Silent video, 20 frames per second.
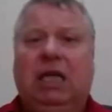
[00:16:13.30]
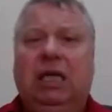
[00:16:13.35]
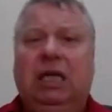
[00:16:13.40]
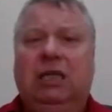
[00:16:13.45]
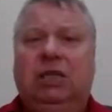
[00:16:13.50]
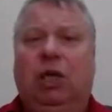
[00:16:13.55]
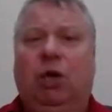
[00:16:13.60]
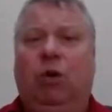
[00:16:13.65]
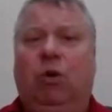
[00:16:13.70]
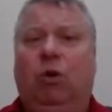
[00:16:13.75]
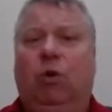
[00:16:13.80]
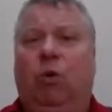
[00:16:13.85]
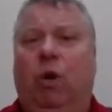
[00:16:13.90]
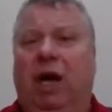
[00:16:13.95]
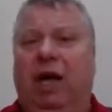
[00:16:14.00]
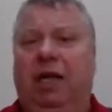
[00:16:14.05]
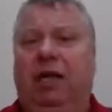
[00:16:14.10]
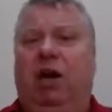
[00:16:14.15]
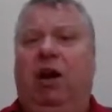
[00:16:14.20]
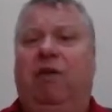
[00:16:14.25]
So
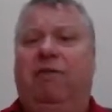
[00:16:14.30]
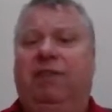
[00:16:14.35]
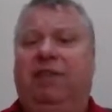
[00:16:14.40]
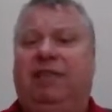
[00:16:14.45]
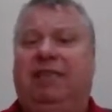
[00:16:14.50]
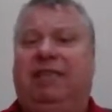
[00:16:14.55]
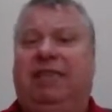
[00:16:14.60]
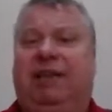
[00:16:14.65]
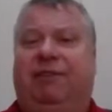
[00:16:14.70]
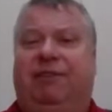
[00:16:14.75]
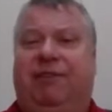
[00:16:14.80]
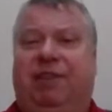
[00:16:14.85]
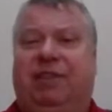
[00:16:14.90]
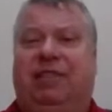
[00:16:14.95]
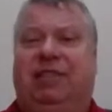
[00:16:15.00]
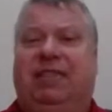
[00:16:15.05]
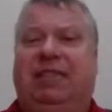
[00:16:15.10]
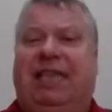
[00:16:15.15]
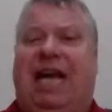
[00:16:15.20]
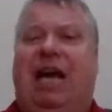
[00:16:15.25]
one obvious difference
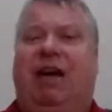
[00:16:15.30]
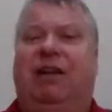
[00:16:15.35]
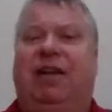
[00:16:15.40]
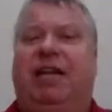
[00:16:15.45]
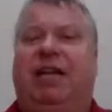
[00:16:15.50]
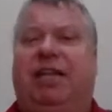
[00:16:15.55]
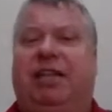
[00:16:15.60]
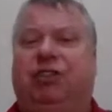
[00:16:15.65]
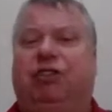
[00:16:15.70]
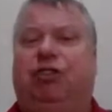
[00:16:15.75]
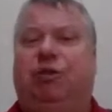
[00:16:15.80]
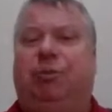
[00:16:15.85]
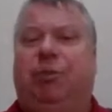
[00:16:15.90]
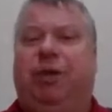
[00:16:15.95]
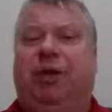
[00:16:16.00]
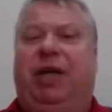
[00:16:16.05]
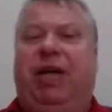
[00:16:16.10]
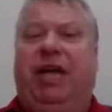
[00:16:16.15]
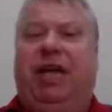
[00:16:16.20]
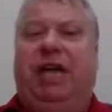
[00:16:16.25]
is how they
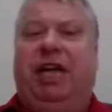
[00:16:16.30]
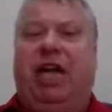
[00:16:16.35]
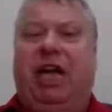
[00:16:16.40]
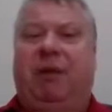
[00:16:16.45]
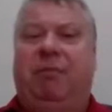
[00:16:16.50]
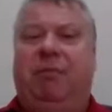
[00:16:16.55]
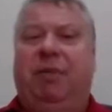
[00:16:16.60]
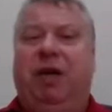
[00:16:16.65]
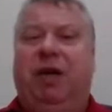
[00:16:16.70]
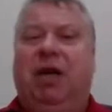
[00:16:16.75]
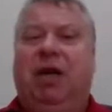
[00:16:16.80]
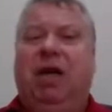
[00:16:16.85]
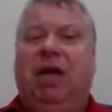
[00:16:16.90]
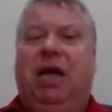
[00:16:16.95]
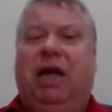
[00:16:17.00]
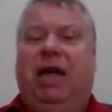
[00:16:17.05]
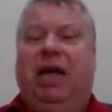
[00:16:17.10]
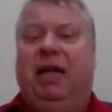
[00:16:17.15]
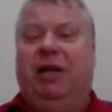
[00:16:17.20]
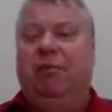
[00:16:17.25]
distribute income.
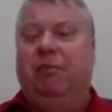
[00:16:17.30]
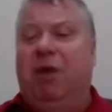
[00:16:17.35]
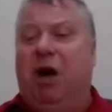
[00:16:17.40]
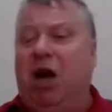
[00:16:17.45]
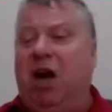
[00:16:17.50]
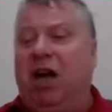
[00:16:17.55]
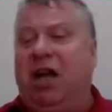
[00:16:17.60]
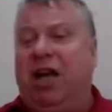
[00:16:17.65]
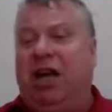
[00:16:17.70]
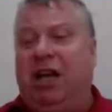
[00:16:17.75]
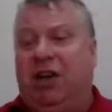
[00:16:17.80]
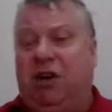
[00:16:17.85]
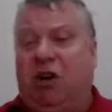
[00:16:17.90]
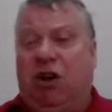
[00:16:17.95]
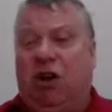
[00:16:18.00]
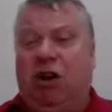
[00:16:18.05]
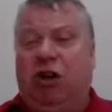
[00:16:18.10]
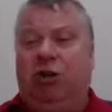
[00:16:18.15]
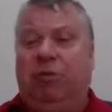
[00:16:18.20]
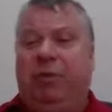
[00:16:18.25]
In a market
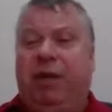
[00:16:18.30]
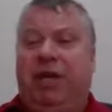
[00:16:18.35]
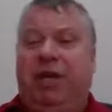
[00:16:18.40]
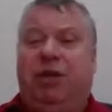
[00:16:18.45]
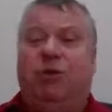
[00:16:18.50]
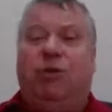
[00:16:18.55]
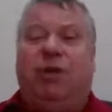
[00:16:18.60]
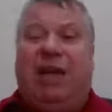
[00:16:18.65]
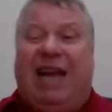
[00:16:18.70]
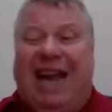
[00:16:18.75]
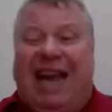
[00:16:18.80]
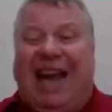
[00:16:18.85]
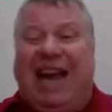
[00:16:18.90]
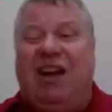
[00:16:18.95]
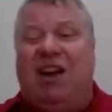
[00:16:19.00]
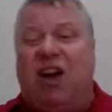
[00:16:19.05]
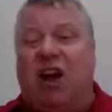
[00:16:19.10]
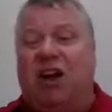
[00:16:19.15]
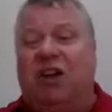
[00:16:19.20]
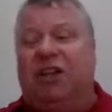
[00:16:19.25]
economy, you
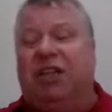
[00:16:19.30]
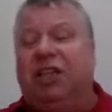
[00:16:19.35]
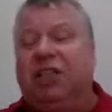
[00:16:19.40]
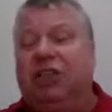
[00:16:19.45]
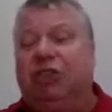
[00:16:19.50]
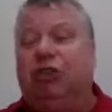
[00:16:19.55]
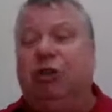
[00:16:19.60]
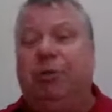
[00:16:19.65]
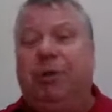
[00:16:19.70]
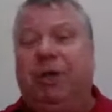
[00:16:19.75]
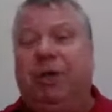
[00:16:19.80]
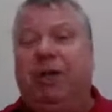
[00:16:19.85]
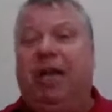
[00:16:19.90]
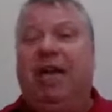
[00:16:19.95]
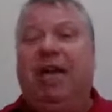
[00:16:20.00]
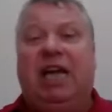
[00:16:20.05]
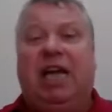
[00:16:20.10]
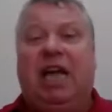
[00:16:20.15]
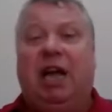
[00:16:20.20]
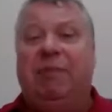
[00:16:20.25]
cannot distribute
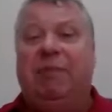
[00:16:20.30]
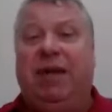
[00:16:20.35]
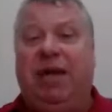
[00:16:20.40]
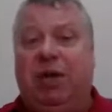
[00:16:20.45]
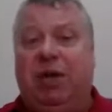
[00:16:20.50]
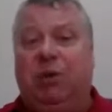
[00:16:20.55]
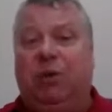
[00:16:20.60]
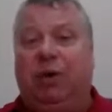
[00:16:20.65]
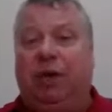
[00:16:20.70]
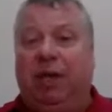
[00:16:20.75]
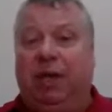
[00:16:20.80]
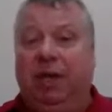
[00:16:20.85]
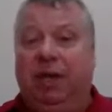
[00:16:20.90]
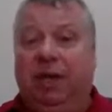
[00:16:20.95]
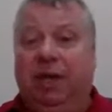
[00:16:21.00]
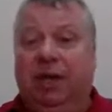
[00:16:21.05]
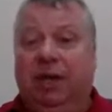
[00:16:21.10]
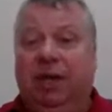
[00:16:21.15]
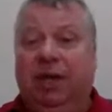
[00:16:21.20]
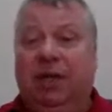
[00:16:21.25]
income equally,
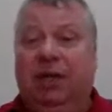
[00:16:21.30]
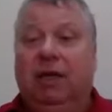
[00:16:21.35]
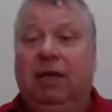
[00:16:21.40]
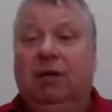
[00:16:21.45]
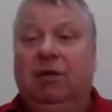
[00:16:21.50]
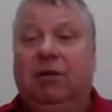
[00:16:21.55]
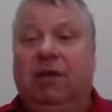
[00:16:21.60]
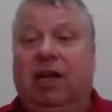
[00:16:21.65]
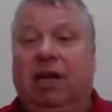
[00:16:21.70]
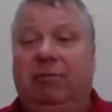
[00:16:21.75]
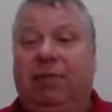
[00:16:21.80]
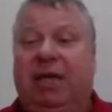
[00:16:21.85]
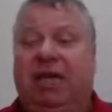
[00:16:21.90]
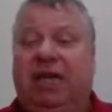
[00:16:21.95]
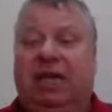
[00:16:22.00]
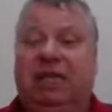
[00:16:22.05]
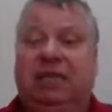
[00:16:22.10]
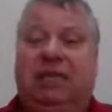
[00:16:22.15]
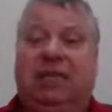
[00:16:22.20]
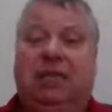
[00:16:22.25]
right?
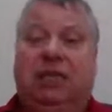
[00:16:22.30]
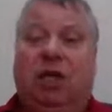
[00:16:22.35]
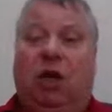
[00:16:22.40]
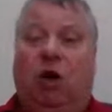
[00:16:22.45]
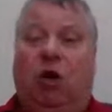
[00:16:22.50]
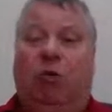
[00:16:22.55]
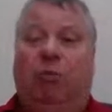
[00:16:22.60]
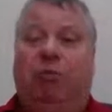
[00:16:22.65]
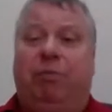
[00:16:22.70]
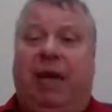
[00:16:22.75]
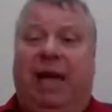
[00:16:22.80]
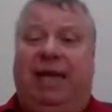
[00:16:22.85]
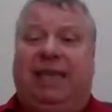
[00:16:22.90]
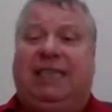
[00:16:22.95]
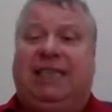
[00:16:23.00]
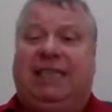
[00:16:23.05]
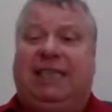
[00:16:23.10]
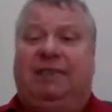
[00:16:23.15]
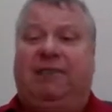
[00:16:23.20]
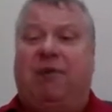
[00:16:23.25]
Because the whole
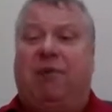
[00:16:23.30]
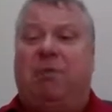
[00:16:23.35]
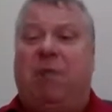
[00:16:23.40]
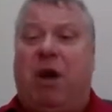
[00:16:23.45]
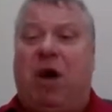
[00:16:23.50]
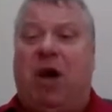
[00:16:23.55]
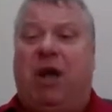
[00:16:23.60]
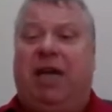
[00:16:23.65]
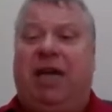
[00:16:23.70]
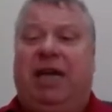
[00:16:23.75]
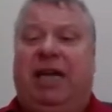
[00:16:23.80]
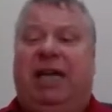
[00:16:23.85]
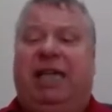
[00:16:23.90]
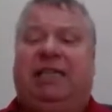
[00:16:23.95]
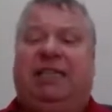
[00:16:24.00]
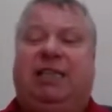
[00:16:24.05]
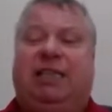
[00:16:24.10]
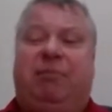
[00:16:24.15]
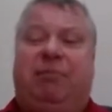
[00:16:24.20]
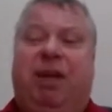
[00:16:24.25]
basis of a market
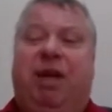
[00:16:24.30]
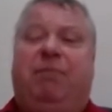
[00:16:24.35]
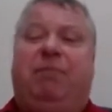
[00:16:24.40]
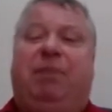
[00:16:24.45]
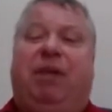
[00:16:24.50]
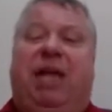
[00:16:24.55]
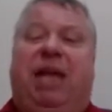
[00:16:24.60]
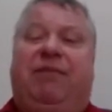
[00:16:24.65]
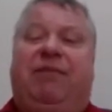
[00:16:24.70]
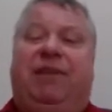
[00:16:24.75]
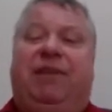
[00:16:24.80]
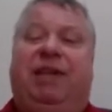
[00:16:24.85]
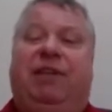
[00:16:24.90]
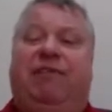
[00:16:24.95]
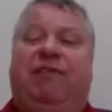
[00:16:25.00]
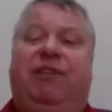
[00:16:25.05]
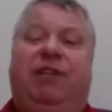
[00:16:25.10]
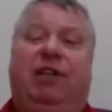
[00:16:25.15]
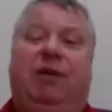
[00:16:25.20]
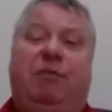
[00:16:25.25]
is that people have
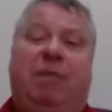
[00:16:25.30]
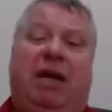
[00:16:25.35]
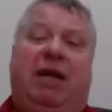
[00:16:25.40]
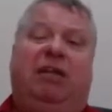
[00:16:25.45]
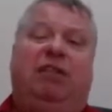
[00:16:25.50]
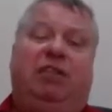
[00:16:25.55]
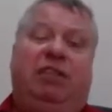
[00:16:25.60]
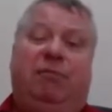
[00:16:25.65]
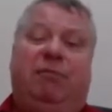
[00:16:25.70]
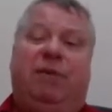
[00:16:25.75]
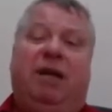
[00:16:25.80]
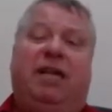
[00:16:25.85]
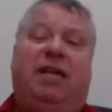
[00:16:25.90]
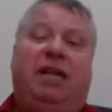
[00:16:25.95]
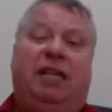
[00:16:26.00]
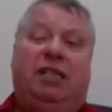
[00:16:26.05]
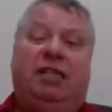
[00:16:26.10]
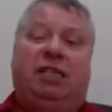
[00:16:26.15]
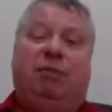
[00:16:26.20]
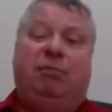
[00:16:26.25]
different amounts of money
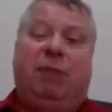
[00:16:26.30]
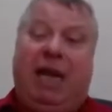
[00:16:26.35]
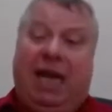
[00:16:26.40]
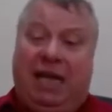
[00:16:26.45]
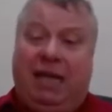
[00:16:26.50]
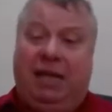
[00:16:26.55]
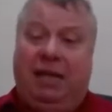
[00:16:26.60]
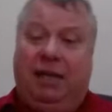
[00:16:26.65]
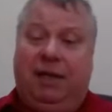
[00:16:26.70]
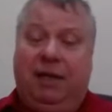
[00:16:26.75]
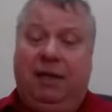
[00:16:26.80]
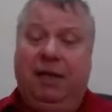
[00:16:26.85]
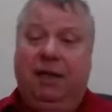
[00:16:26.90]
to spend,